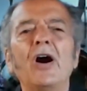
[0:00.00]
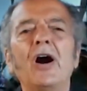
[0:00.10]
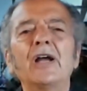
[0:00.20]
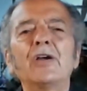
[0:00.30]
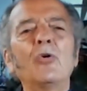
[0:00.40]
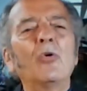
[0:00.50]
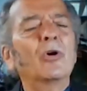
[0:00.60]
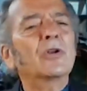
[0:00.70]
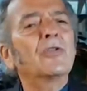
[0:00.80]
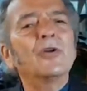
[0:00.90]
higher
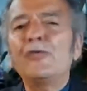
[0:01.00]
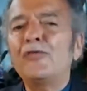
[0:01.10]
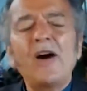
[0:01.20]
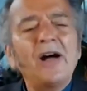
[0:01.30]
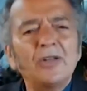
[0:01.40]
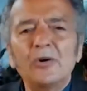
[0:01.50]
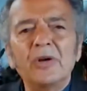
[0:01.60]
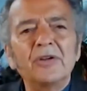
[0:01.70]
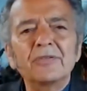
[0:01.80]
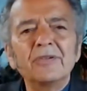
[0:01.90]
order, they'll follow
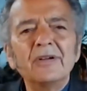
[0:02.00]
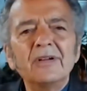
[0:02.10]
it.